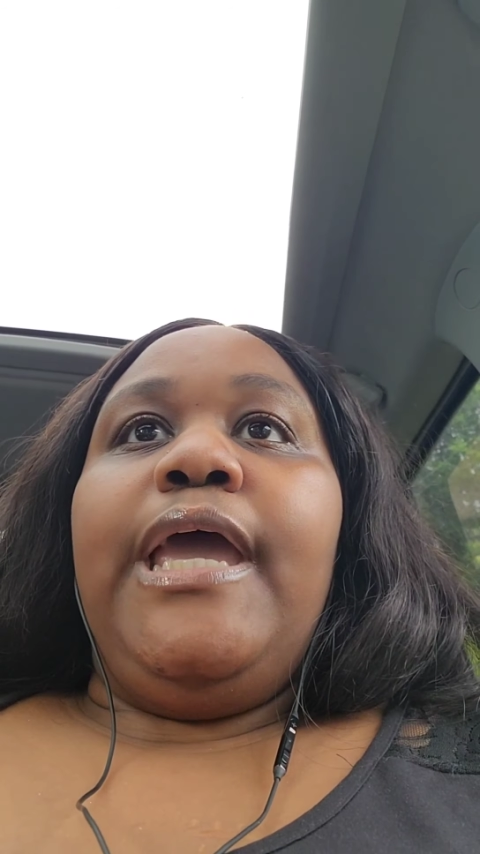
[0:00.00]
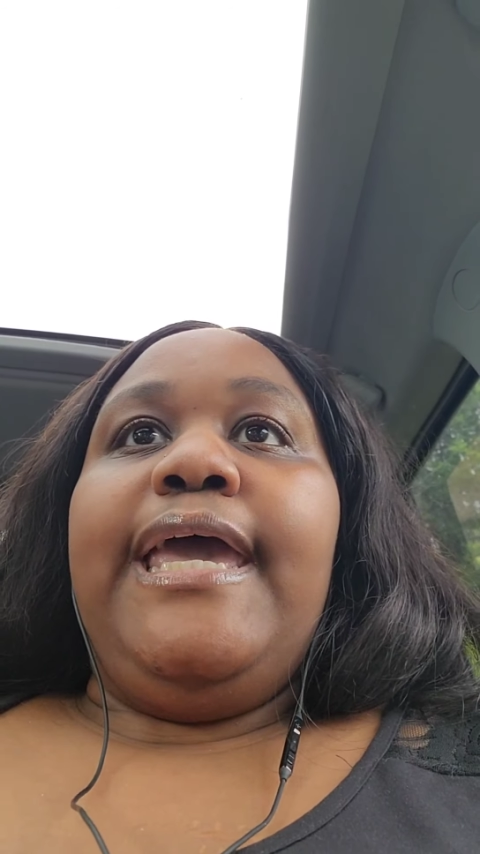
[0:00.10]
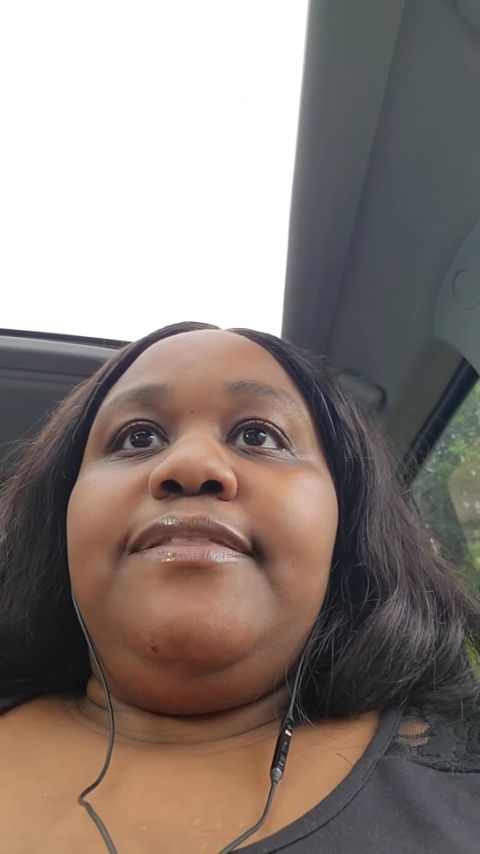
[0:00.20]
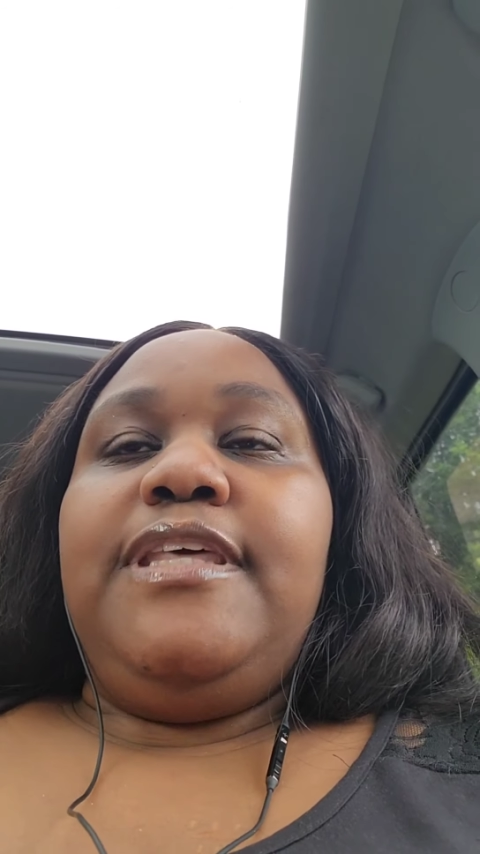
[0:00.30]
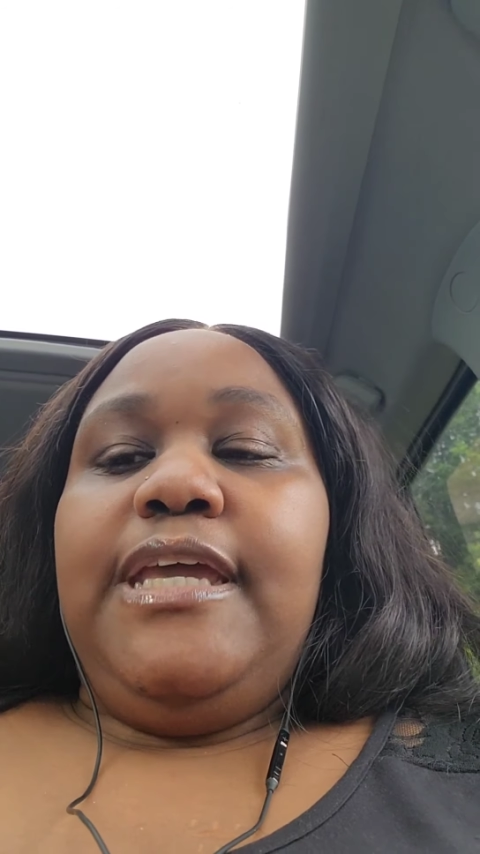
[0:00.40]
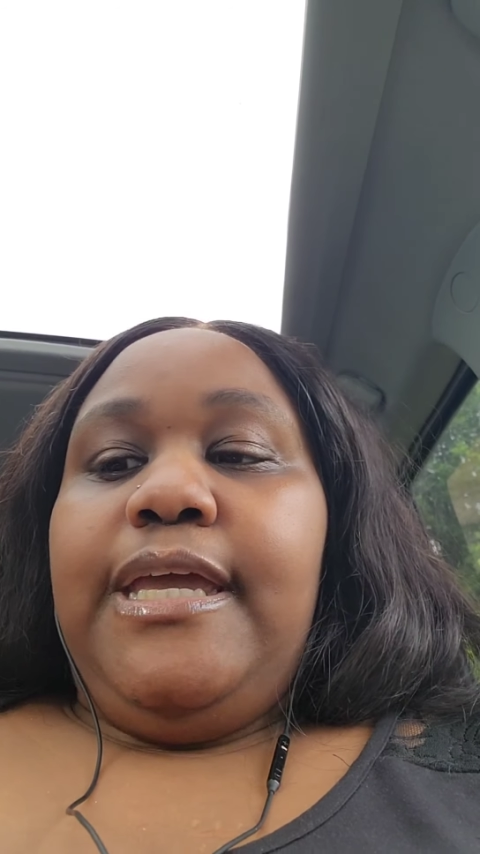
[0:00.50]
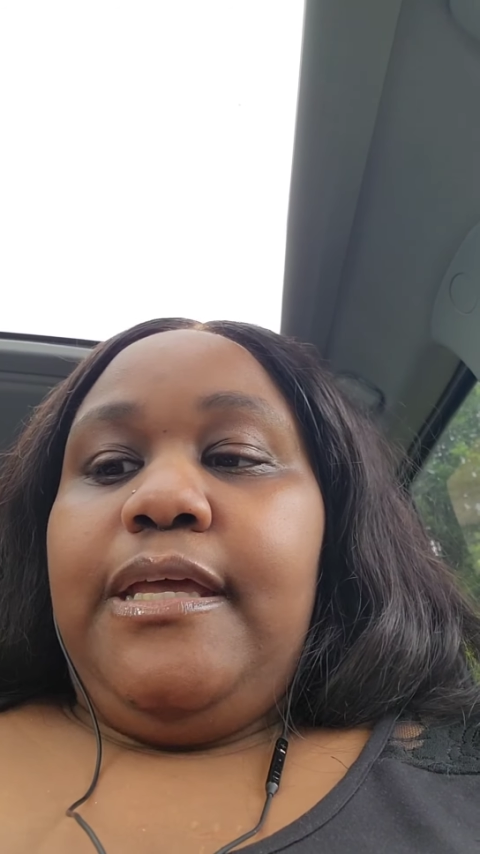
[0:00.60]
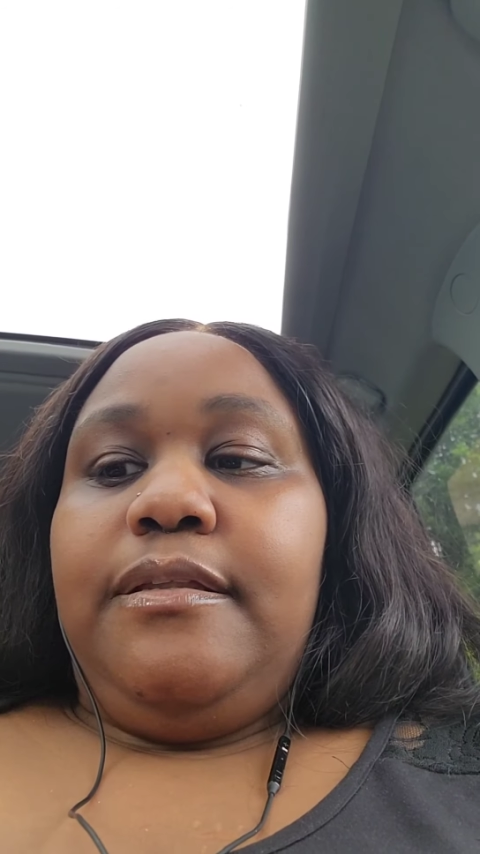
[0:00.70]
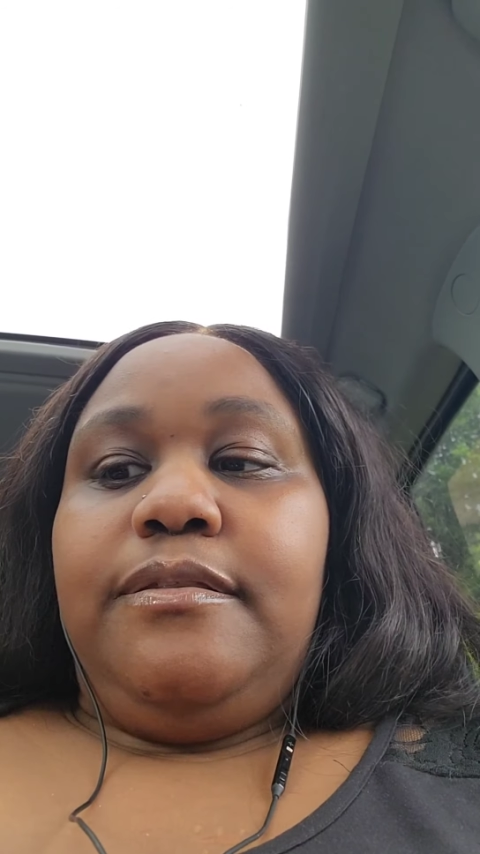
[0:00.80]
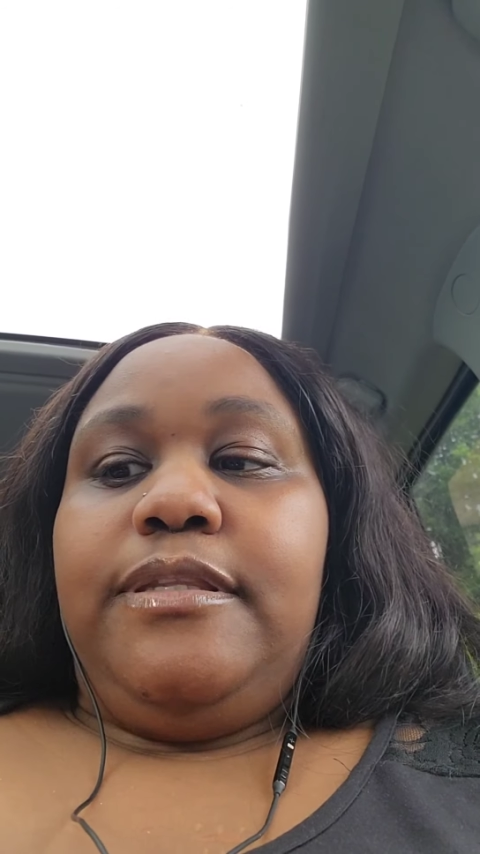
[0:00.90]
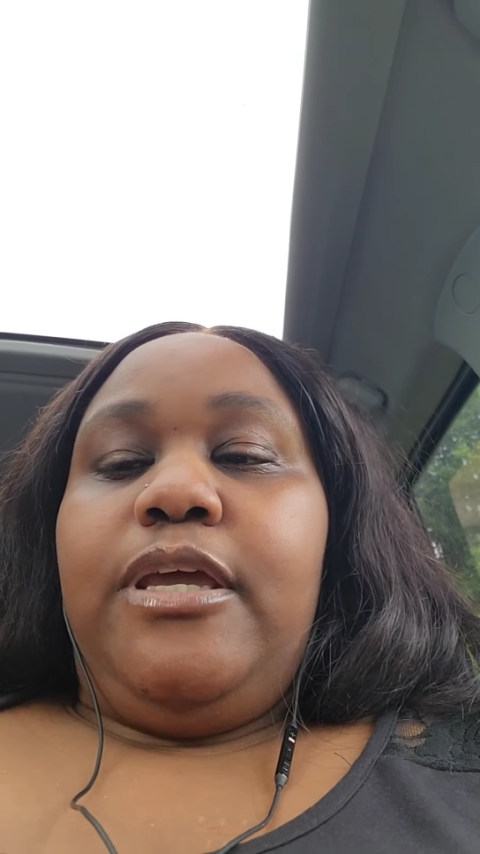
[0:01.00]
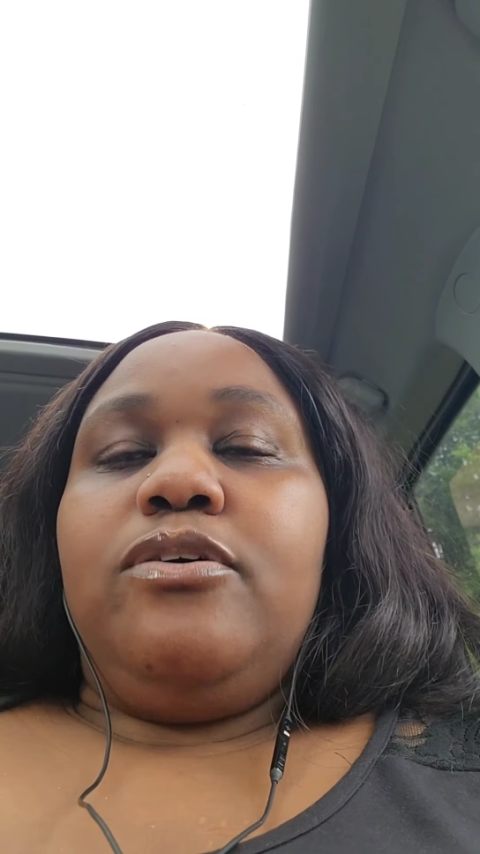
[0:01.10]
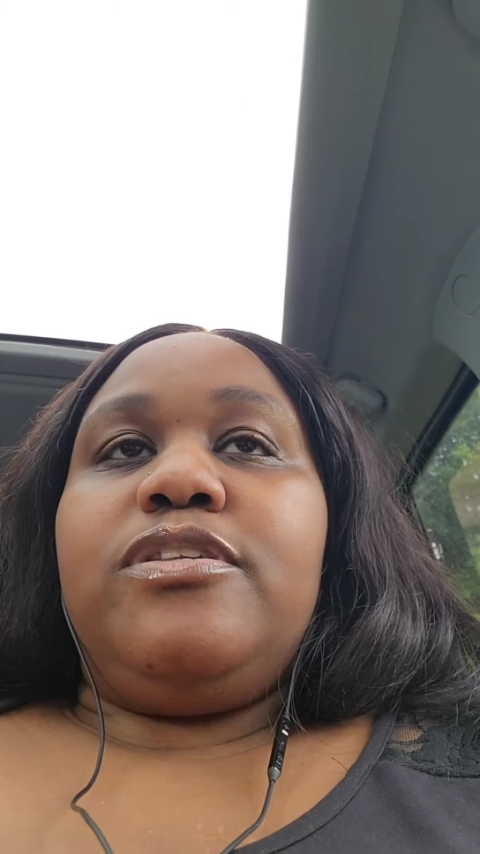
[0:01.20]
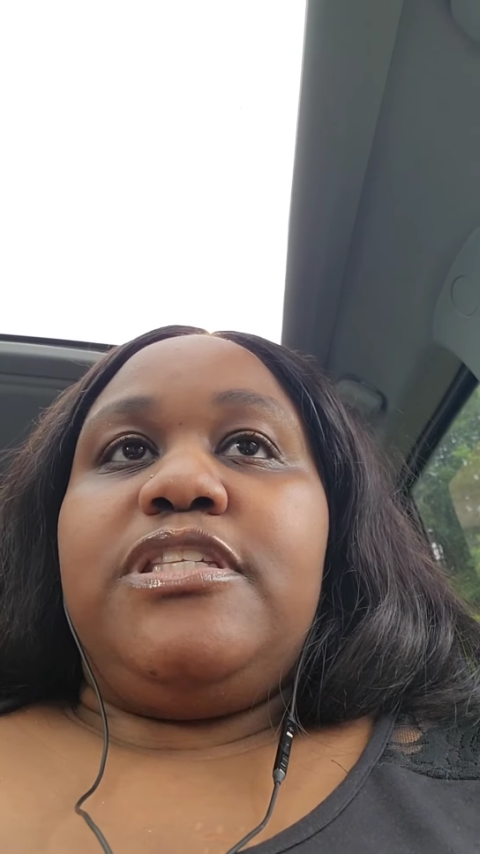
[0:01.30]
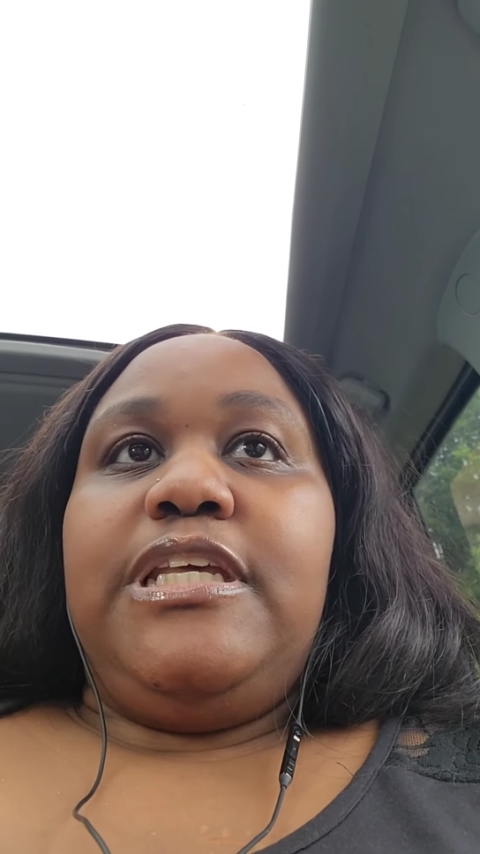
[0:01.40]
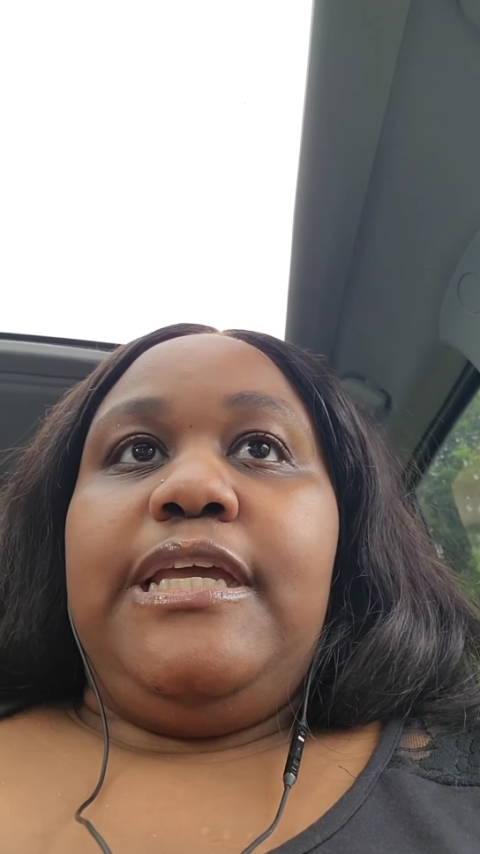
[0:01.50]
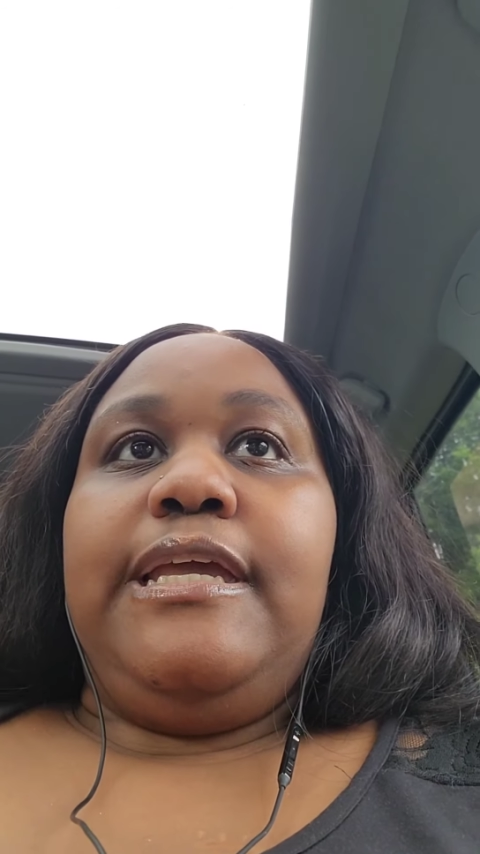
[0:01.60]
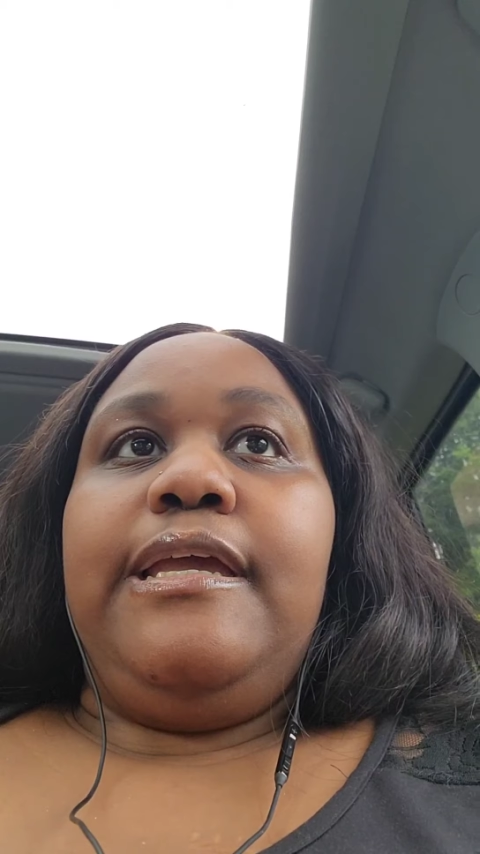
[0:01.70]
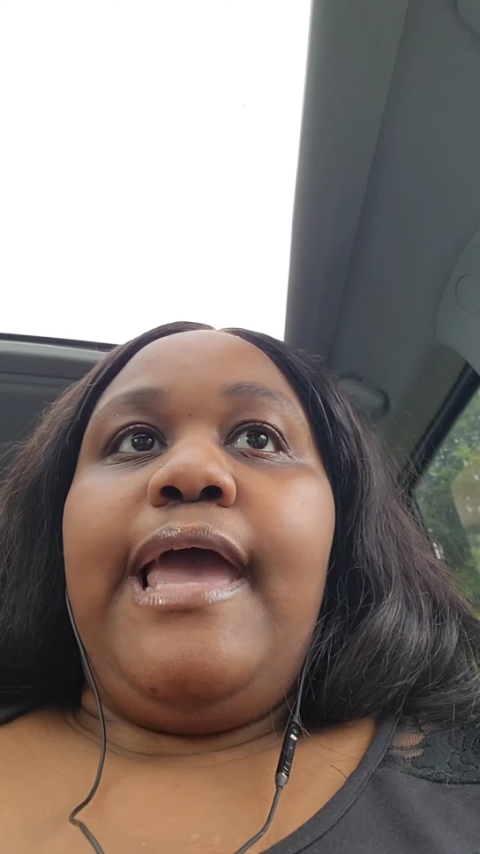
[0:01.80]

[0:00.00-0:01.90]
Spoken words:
And then they'll see